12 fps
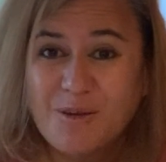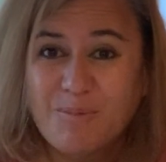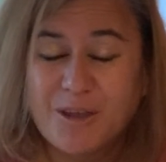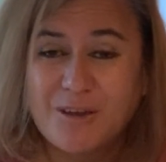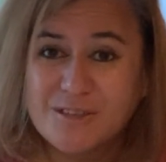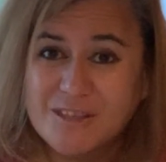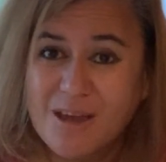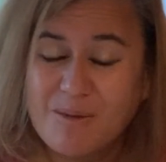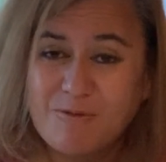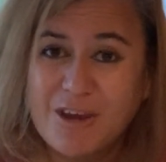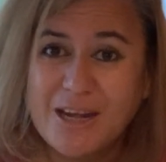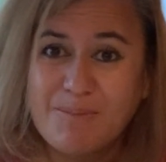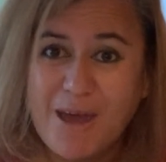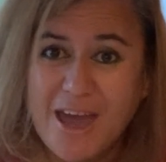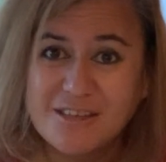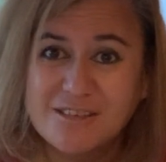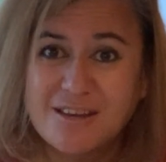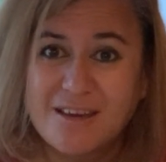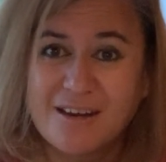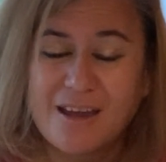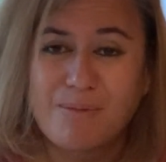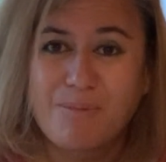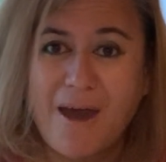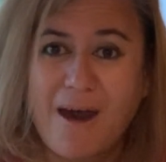because I'm really passionate
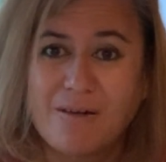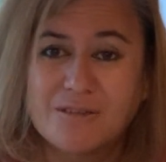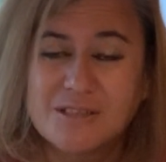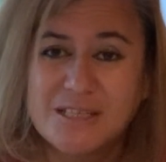about